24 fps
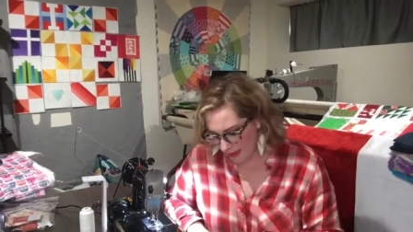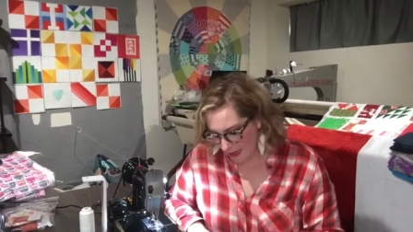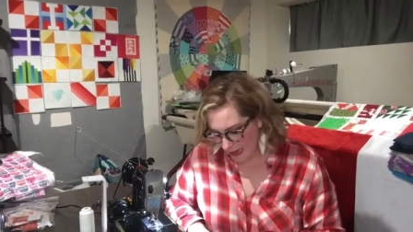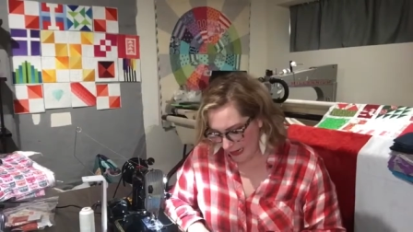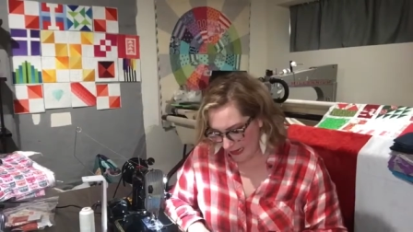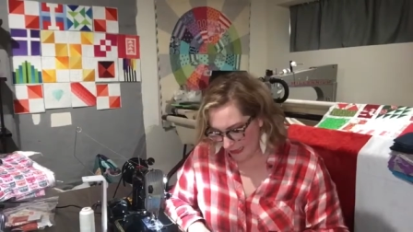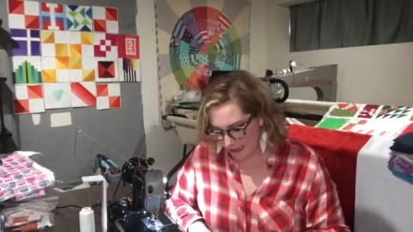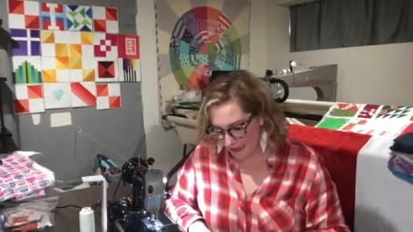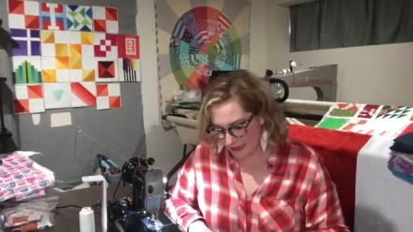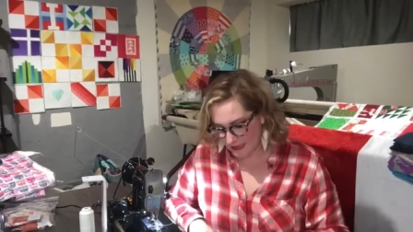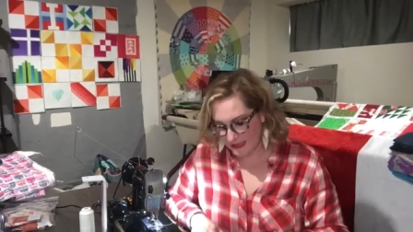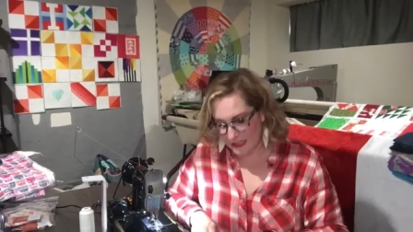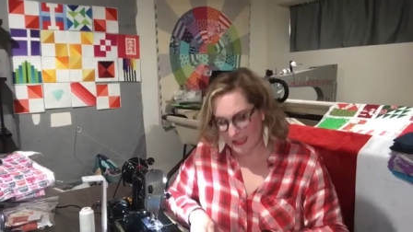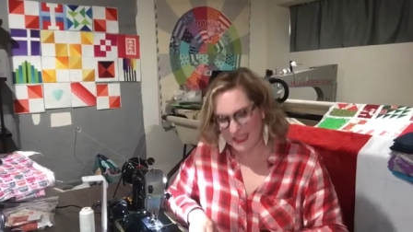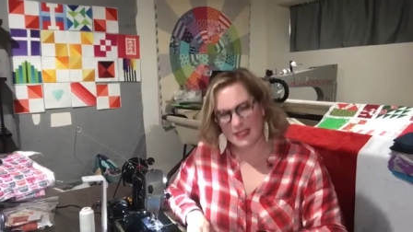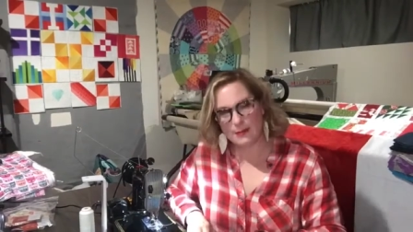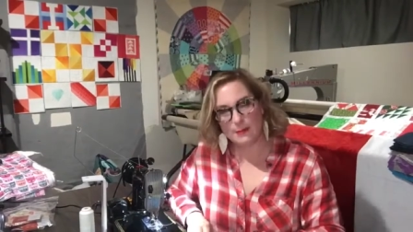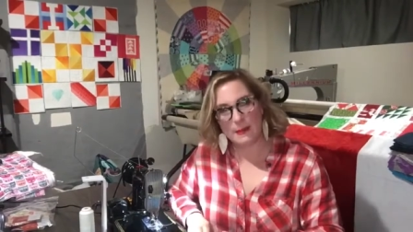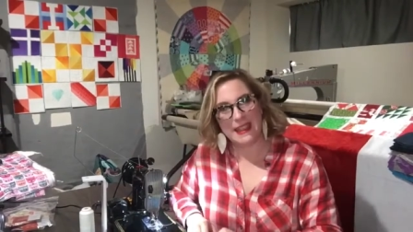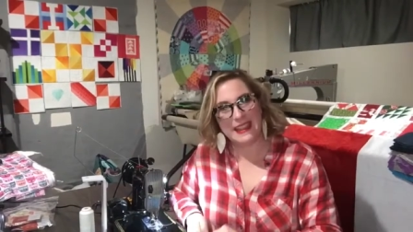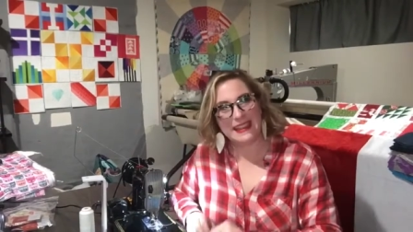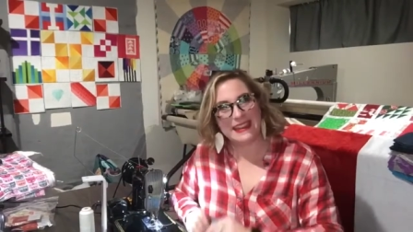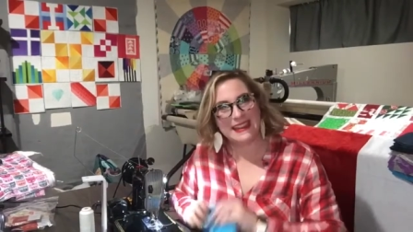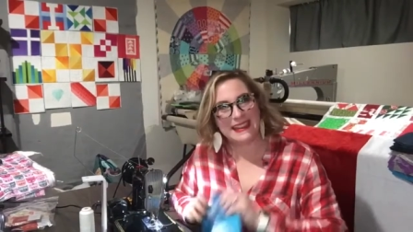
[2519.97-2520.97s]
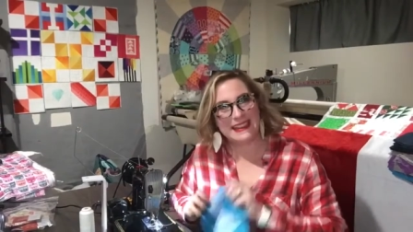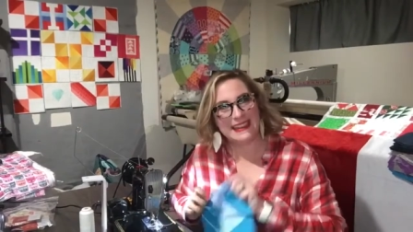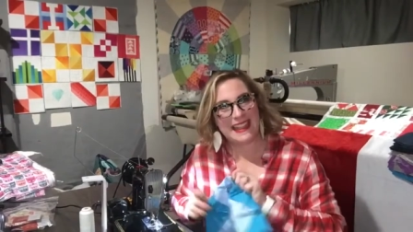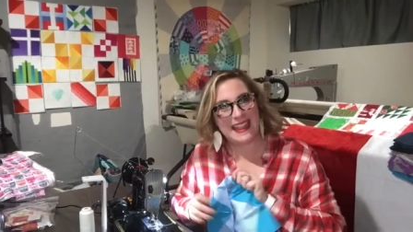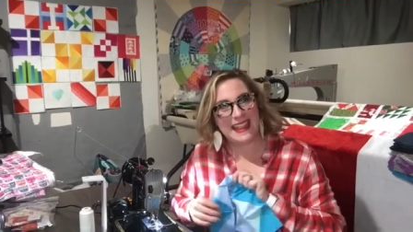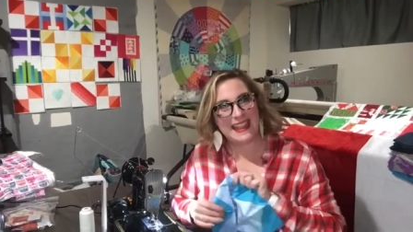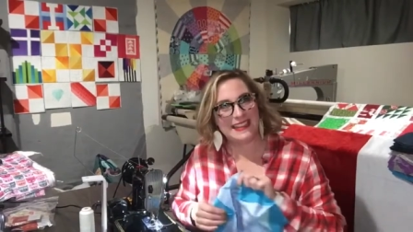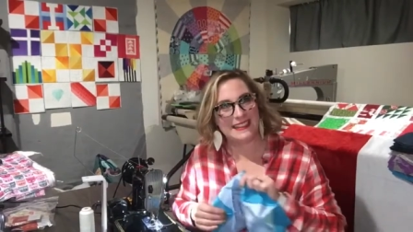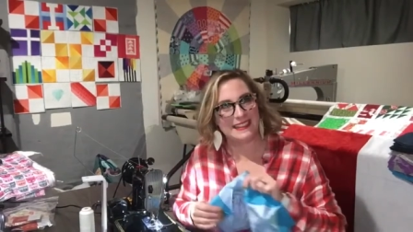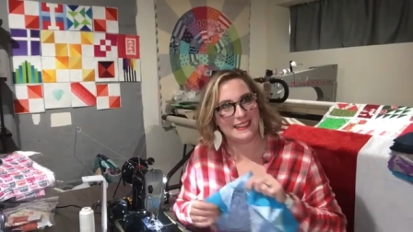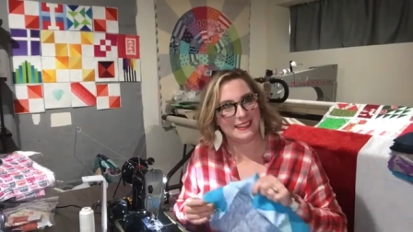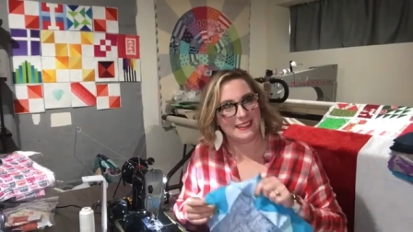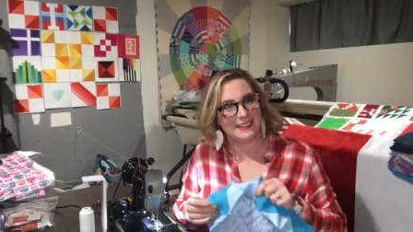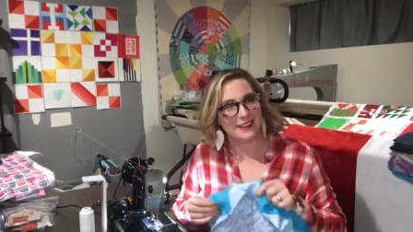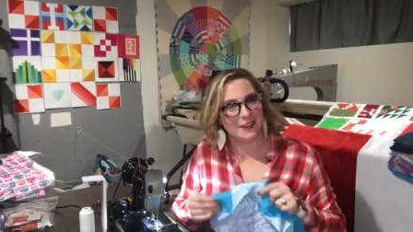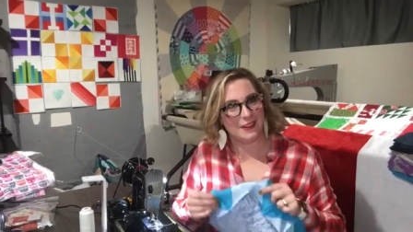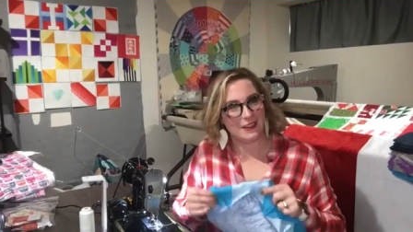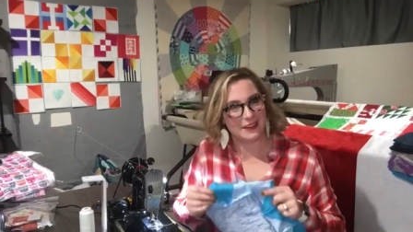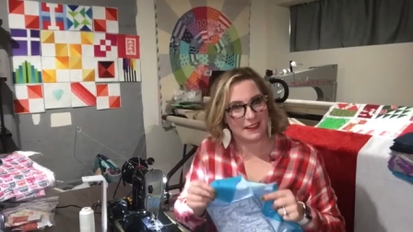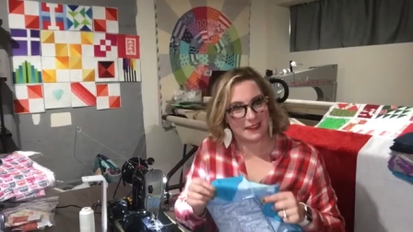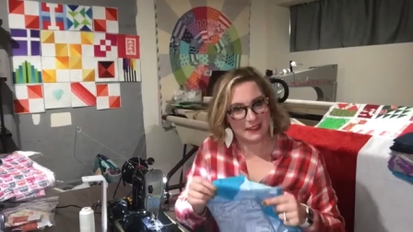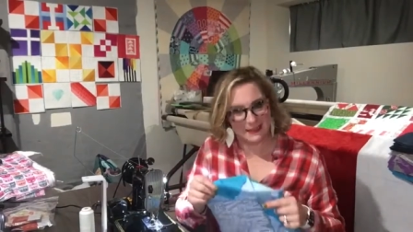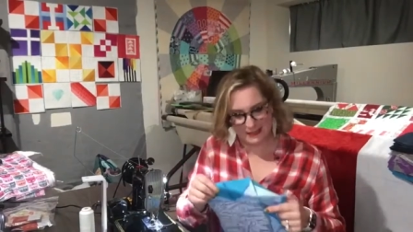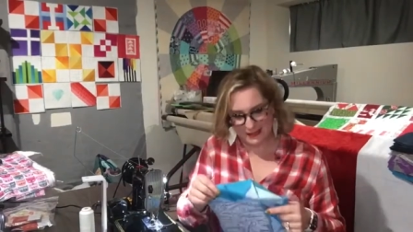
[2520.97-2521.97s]
and it says made in Canada
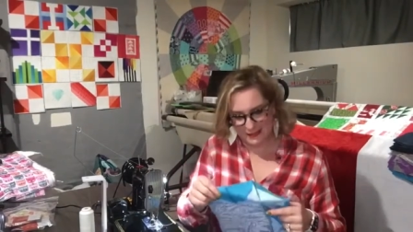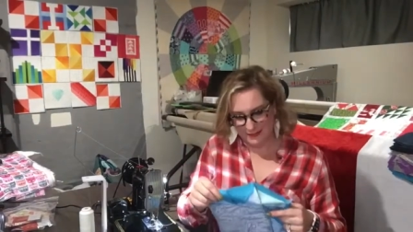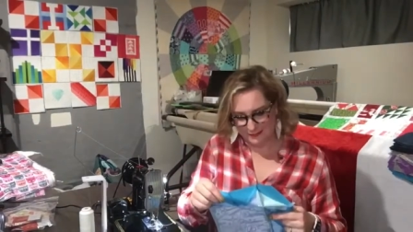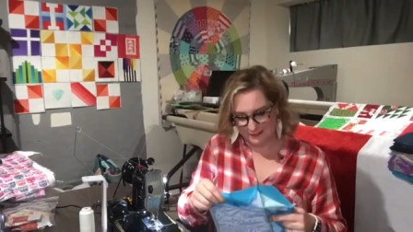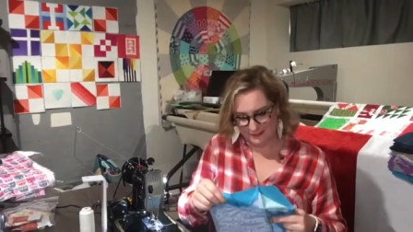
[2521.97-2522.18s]
on it.